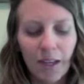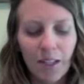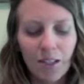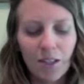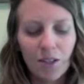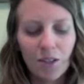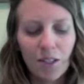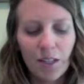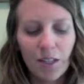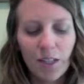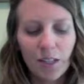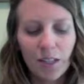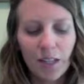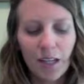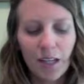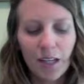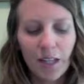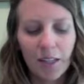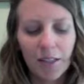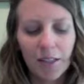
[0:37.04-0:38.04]
Do you need to
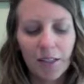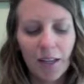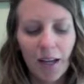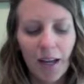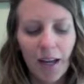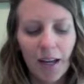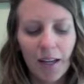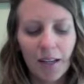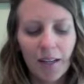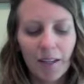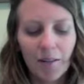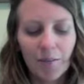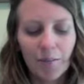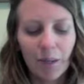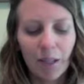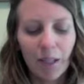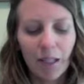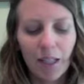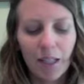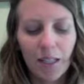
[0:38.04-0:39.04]
take his side and
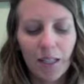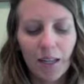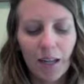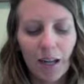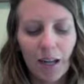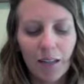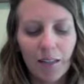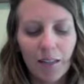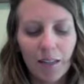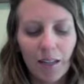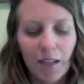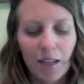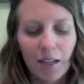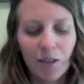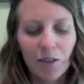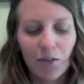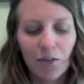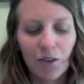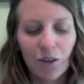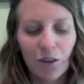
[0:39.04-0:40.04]
plead God's
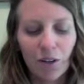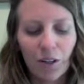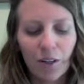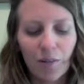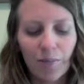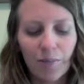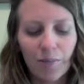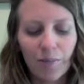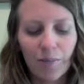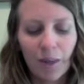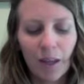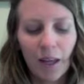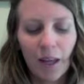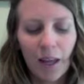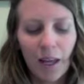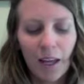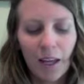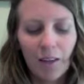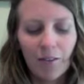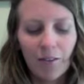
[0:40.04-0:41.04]
case for him?
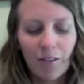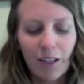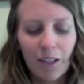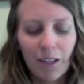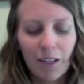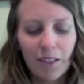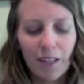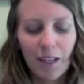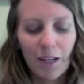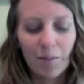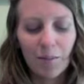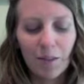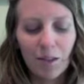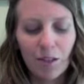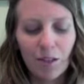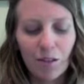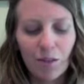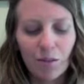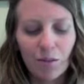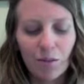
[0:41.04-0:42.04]
If he examines
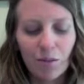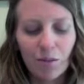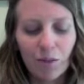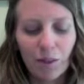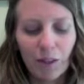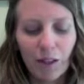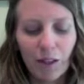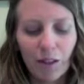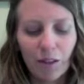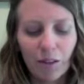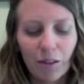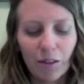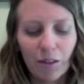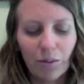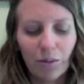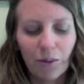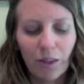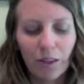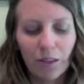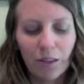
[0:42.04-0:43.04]
you, will all go
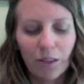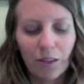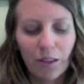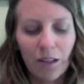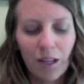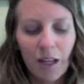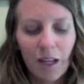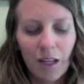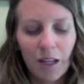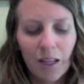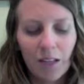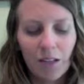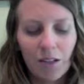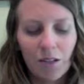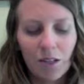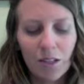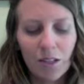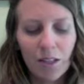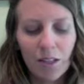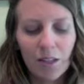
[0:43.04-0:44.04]
well? Can you
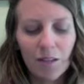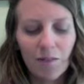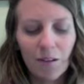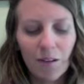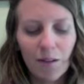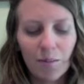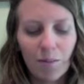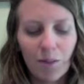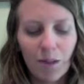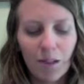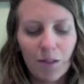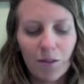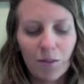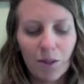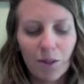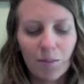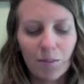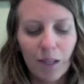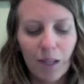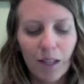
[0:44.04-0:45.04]
deceive him as
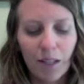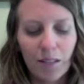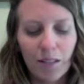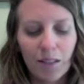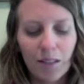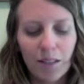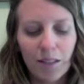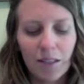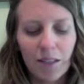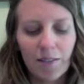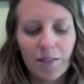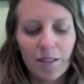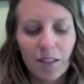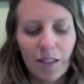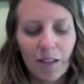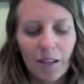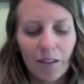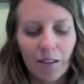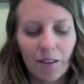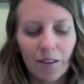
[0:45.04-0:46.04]
one man deceives
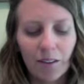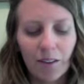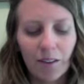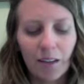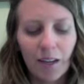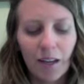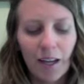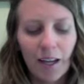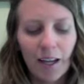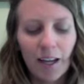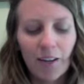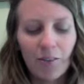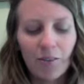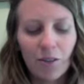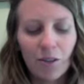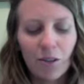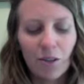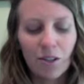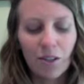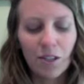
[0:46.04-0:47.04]
another? If
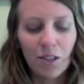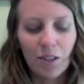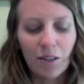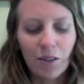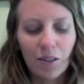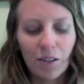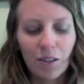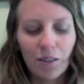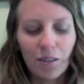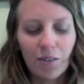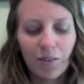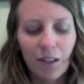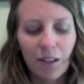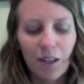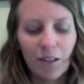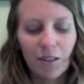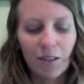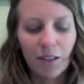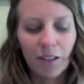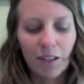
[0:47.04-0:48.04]
you are secretly
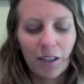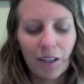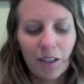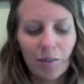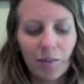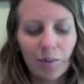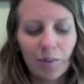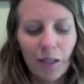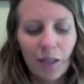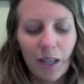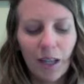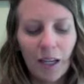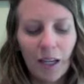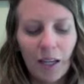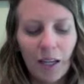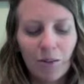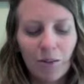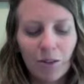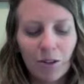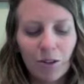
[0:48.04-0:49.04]
flattering him,
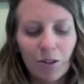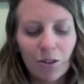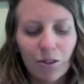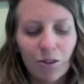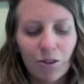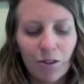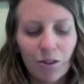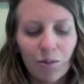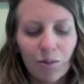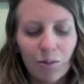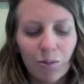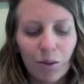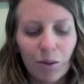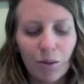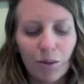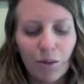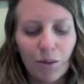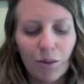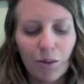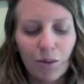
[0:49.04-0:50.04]
he will surely
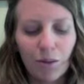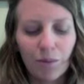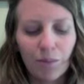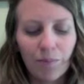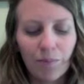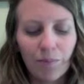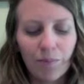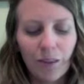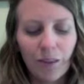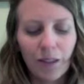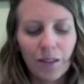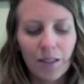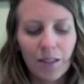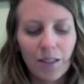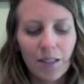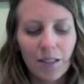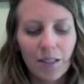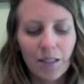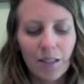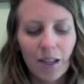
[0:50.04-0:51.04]
rebuke you.
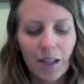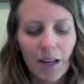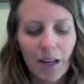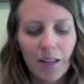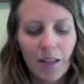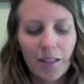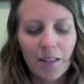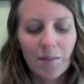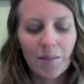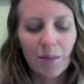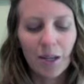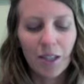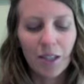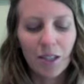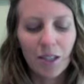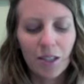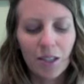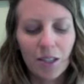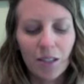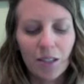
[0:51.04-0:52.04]
Doesn't God's
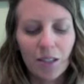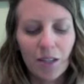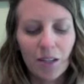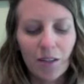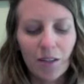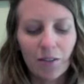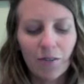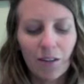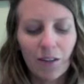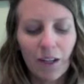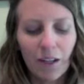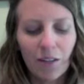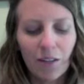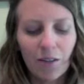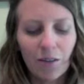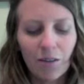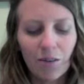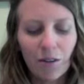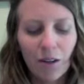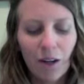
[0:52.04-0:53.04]
majesty terrify
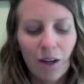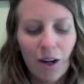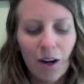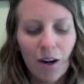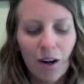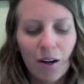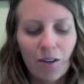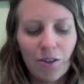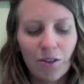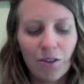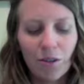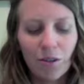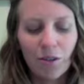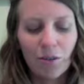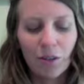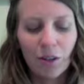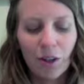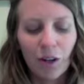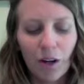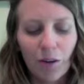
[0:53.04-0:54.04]
you? Aren't you
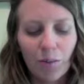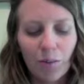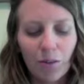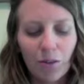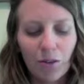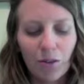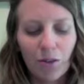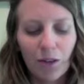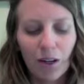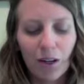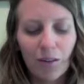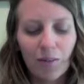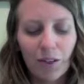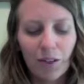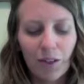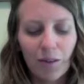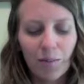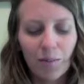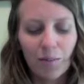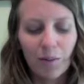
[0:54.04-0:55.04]
overcome with dread of
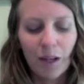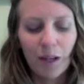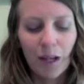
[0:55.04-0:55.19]
him?